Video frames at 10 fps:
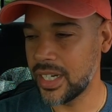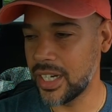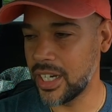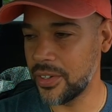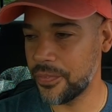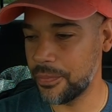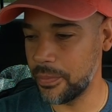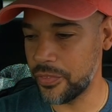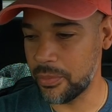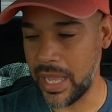uh,
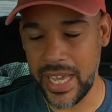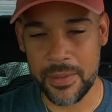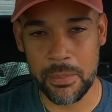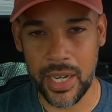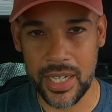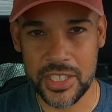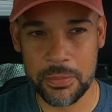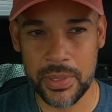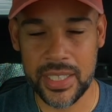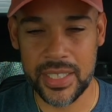from adding
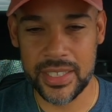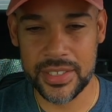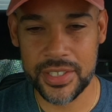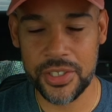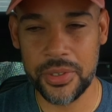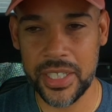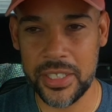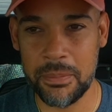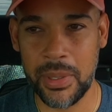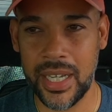mods because you'll
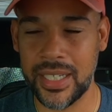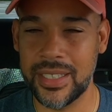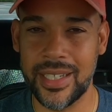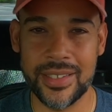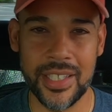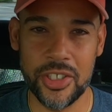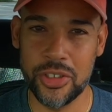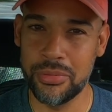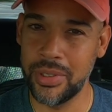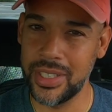end up buying a lot of
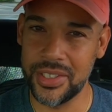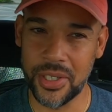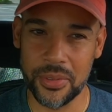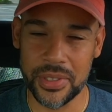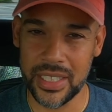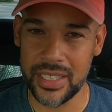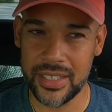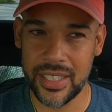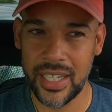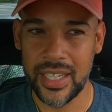things you really don't
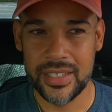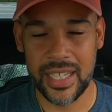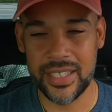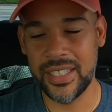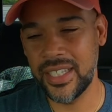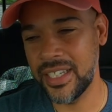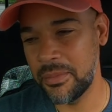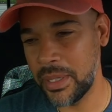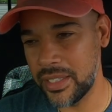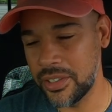need that yeah
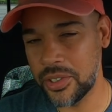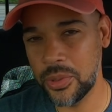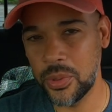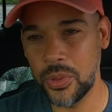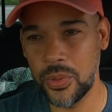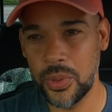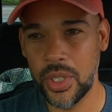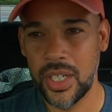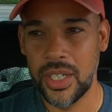it may look cool